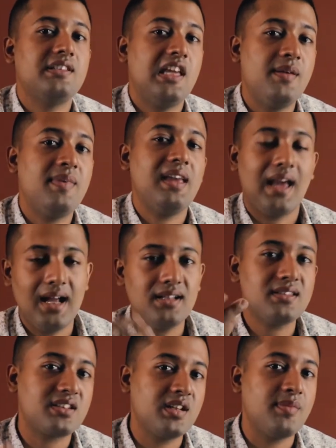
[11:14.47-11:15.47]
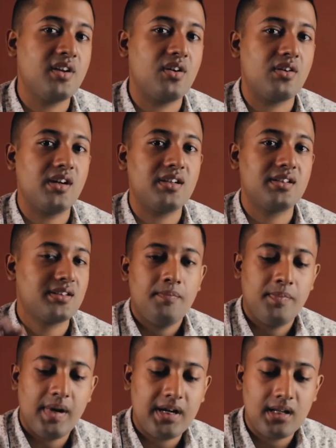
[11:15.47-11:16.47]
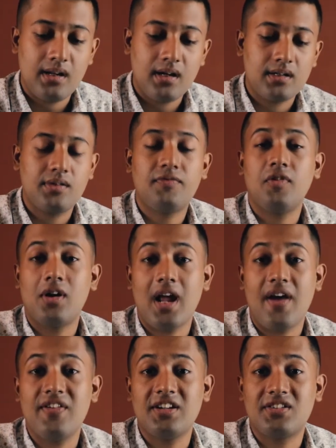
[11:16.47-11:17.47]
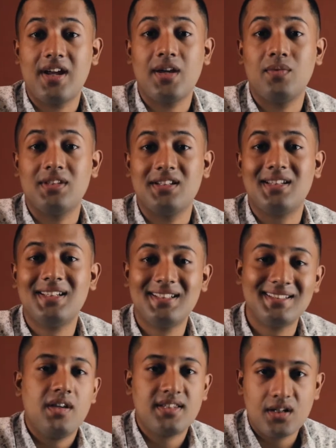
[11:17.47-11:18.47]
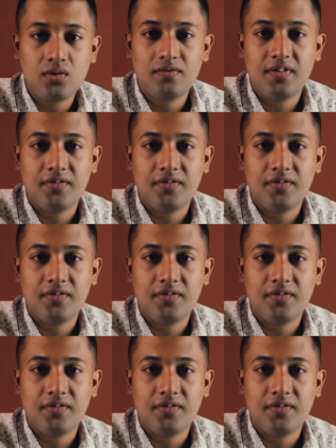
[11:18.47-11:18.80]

Gaming and streaming on it, better luck for trying with it. Is it good for